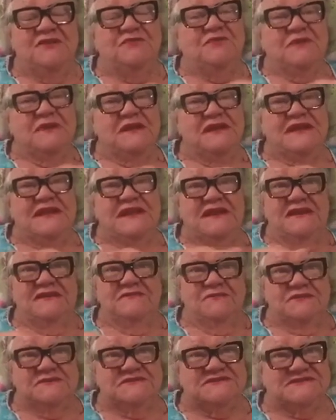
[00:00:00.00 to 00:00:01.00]
it really
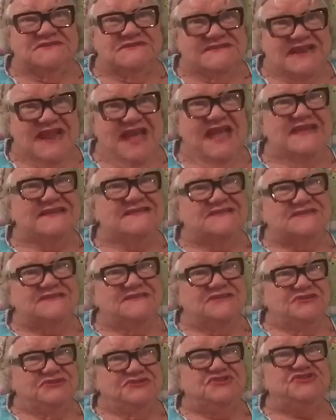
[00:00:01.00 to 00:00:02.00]
was nice
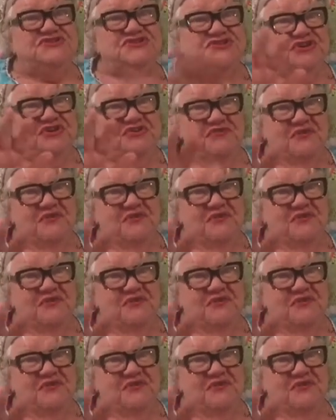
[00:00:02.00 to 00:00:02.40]
cushioned